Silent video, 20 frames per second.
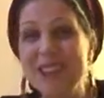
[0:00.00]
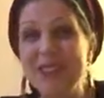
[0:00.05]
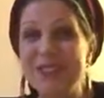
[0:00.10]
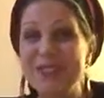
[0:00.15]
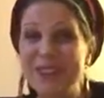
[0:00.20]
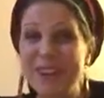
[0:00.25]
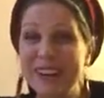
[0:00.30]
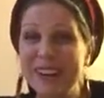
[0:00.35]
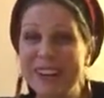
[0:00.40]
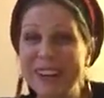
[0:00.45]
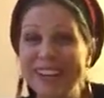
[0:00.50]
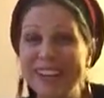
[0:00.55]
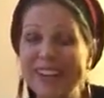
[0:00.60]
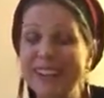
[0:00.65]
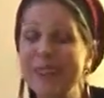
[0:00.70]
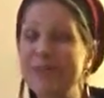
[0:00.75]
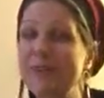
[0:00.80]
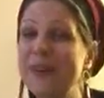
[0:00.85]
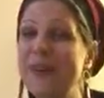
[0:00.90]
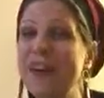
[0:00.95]

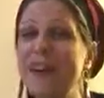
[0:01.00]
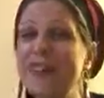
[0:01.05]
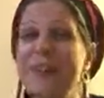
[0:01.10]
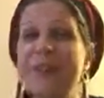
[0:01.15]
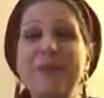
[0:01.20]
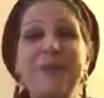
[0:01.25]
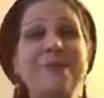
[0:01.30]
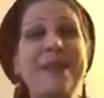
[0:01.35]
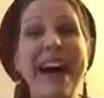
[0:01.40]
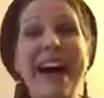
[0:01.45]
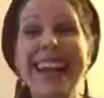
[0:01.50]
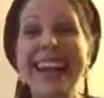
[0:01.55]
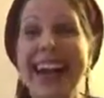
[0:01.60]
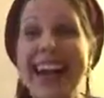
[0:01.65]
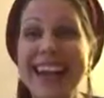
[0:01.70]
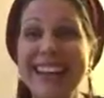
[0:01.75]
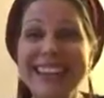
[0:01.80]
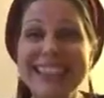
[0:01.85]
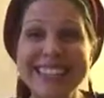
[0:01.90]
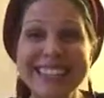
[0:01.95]
Struggling with your bad
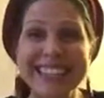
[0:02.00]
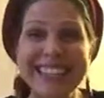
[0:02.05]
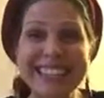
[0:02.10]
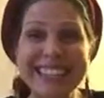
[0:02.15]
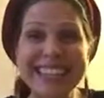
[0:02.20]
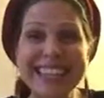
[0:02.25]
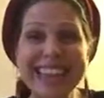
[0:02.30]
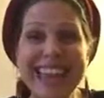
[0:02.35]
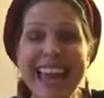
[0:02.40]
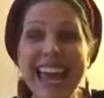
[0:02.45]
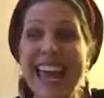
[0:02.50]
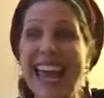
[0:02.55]
accent